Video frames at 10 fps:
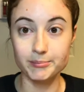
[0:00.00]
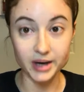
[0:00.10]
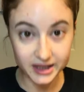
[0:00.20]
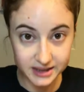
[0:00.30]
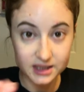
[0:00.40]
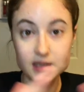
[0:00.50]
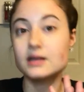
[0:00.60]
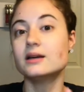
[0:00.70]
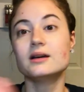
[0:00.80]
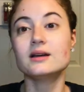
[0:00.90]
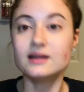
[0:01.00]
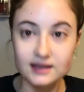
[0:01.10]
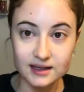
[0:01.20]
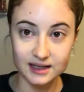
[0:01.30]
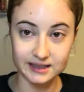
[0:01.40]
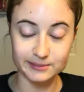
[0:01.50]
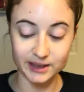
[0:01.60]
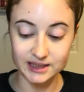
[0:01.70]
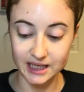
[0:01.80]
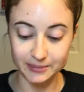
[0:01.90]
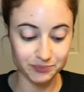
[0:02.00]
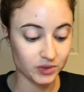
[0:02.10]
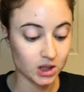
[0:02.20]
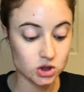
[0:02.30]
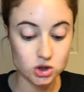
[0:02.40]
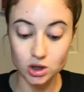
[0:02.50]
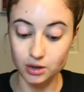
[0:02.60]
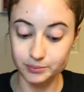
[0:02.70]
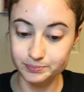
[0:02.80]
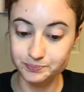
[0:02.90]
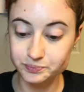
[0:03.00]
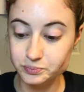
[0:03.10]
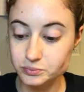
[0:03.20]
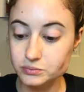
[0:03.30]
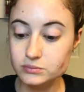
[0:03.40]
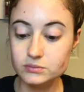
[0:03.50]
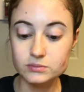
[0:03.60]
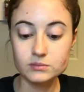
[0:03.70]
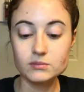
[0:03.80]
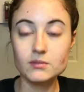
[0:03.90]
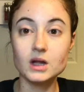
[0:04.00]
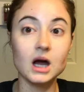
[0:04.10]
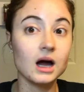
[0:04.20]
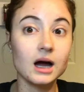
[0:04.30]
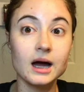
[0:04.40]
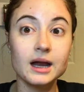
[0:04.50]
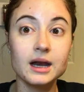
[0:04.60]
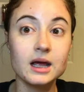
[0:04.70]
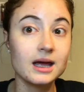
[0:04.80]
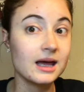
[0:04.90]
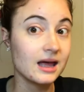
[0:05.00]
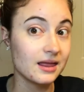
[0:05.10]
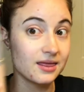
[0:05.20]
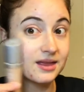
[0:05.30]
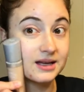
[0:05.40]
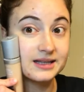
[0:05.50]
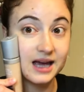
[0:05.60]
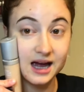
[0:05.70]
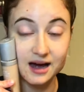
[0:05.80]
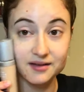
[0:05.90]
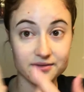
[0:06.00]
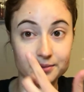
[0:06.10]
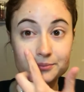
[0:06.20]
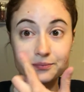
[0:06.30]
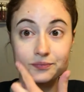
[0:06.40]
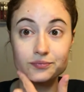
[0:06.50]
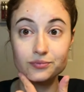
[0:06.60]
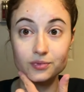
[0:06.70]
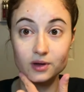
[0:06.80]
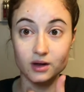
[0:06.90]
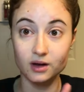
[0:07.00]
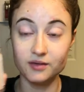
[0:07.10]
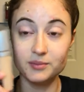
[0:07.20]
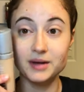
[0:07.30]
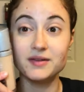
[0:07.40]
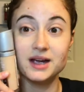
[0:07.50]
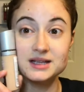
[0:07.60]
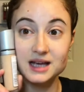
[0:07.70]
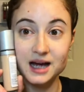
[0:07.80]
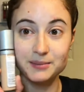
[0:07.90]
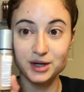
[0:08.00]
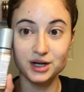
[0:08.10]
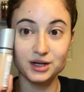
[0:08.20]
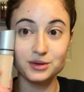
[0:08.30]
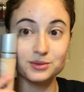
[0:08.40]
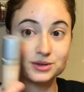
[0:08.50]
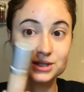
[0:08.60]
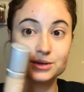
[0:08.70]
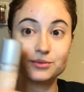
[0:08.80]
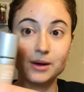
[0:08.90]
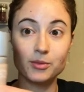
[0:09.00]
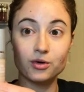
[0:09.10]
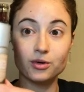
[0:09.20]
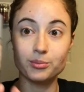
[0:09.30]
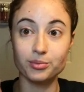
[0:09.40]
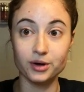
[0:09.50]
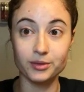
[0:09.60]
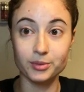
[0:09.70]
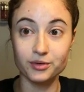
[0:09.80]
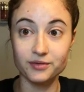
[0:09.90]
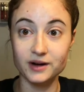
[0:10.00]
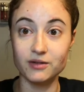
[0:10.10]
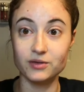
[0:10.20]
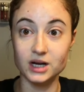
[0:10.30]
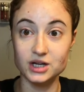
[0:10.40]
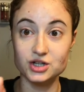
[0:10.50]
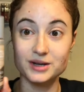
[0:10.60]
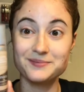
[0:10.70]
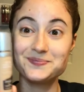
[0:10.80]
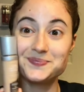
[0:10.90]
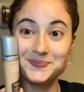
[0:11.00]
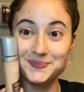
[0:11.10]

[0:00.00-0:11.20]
But it's my skin. So, on this half of my face, I'm going to use the Rimmel Breathable Foundation.